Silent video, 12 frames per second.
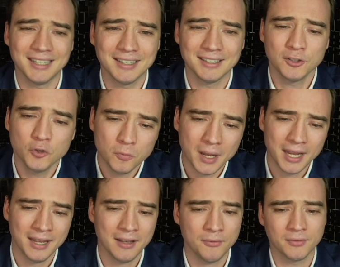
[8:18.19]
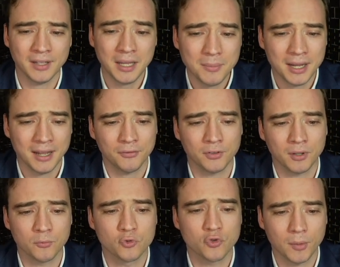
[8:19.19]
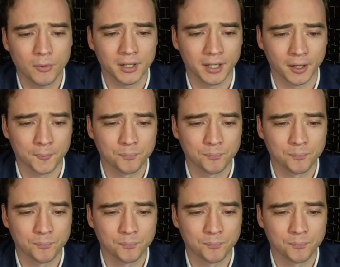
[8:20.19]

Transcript: they may have some trouble here.